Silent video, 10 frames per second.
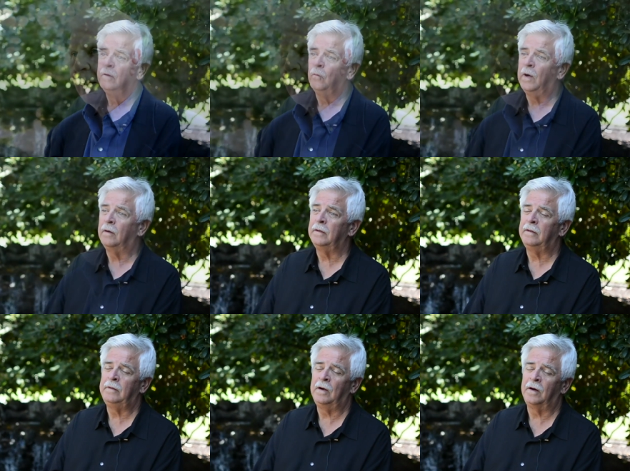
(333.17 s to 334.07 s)
Well,
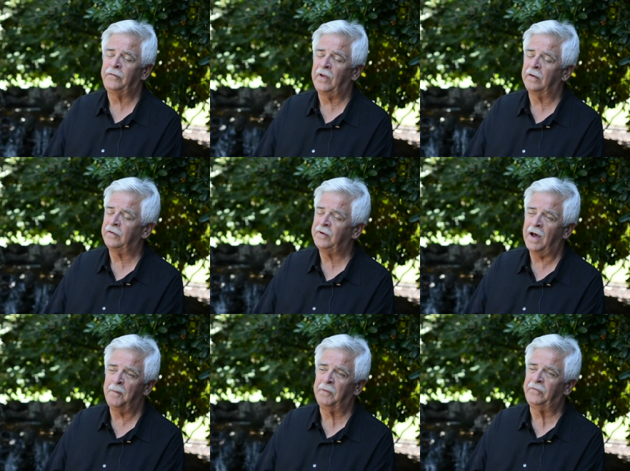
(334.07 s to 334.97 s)
you know, at the
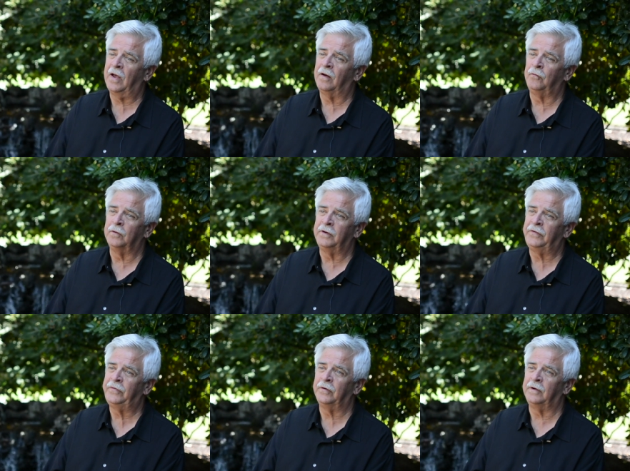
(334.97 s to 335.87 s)
time it sounded really
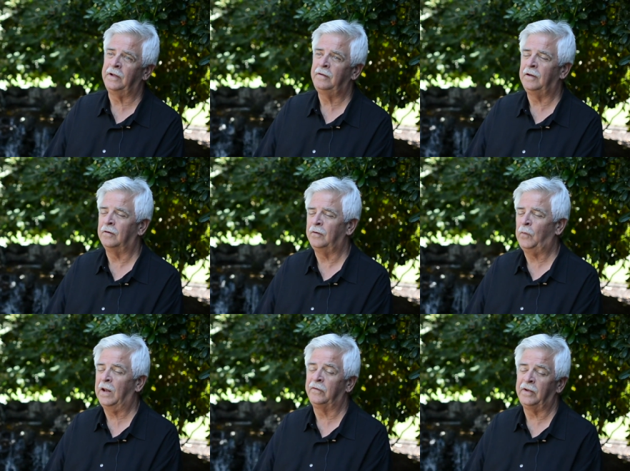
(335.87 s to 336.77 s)
silly. You know,
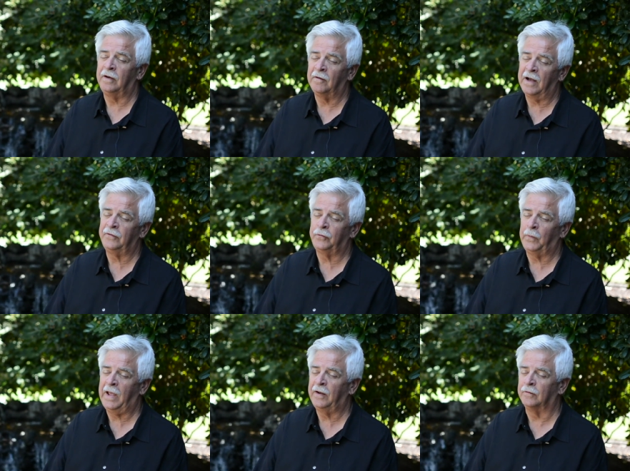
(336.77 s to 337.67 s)
we had to take Latin, so
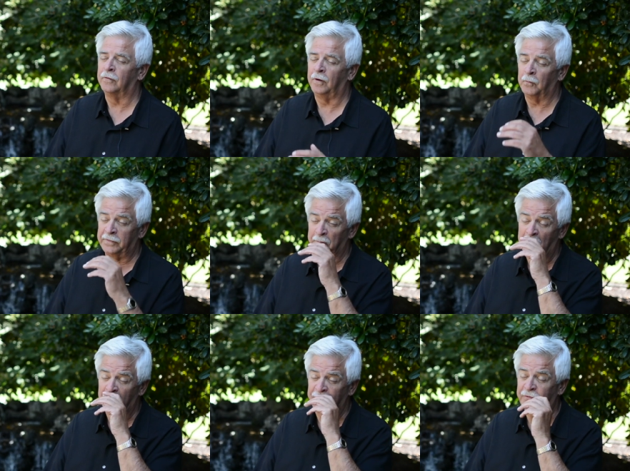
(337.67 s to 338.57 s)
we had to learn what the
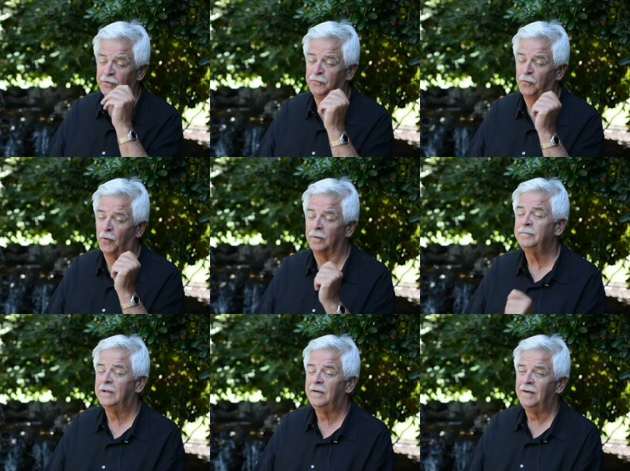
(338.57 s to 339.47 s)
motto stood for.
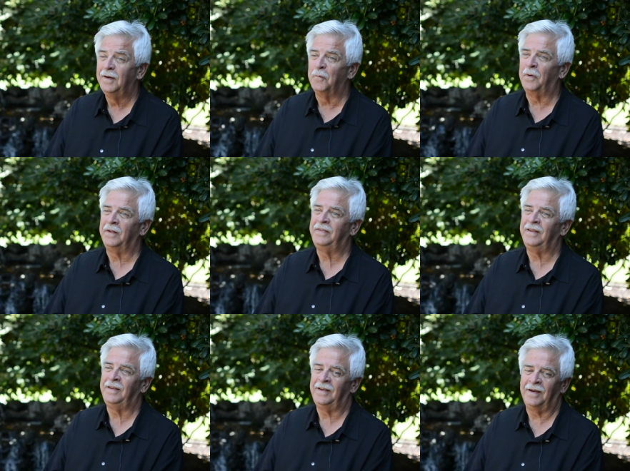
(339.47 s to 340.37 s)
But
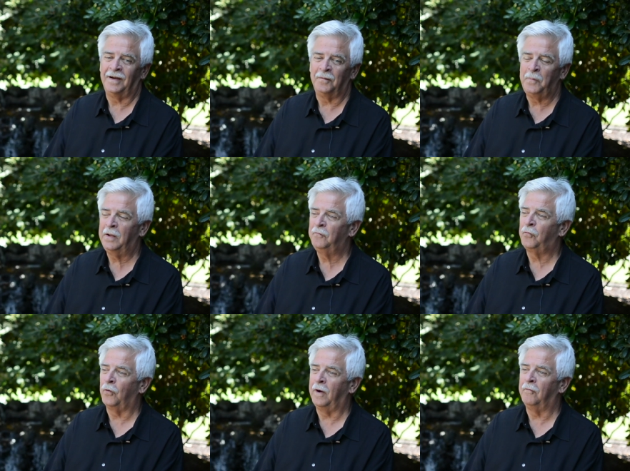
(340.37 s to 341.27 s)
the Men
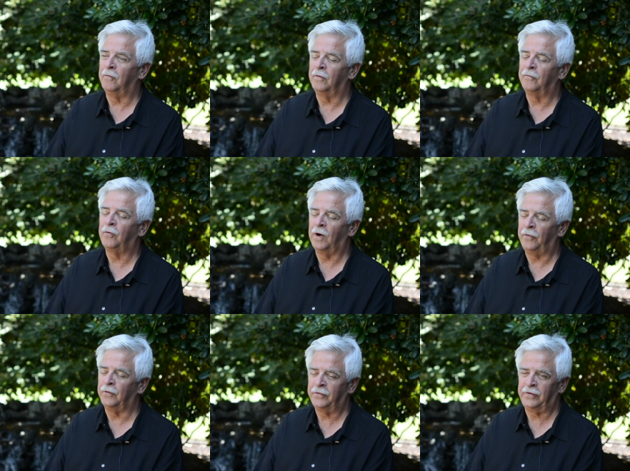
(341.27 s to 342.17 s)
Forever for
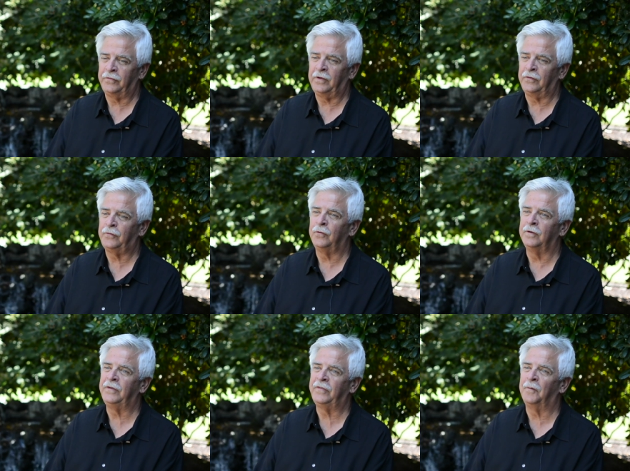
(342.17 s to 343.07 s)
Others is
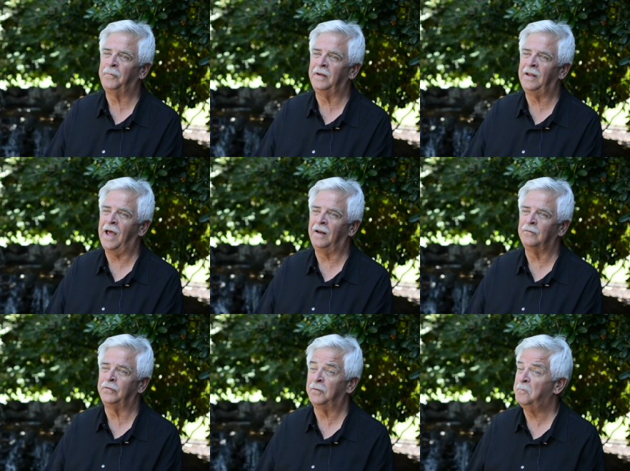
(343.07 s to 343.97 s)
truly something
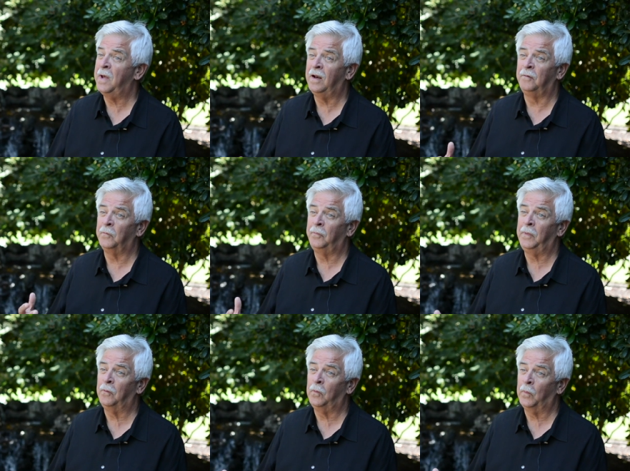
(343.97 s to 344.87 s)
that was embedded with
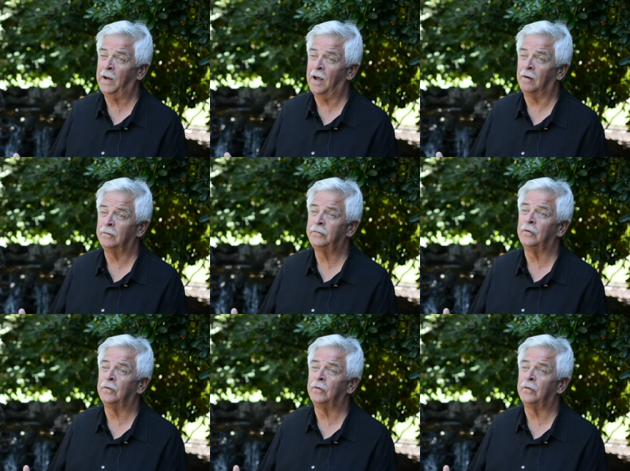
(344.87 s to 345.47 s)
me when we went out.